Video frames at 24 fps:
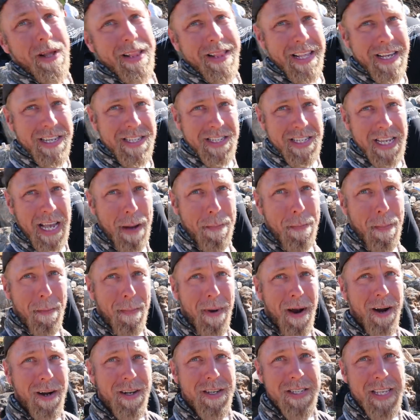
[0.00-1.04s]
with this step
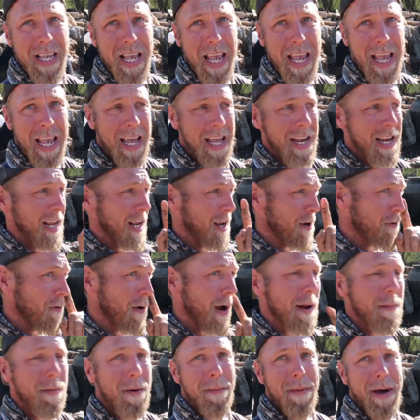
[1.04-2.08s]
marks an
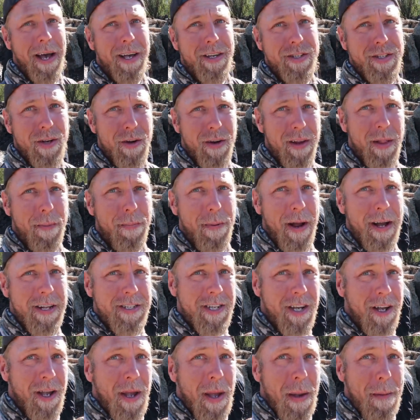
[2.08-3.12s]
incredible milestone in the
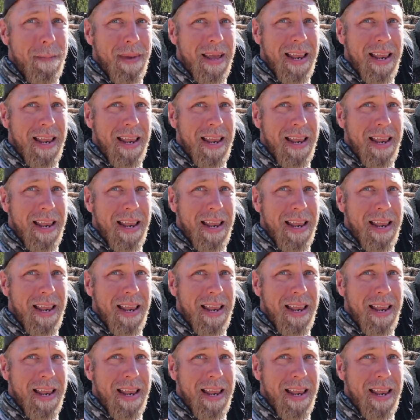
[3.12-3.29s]
project,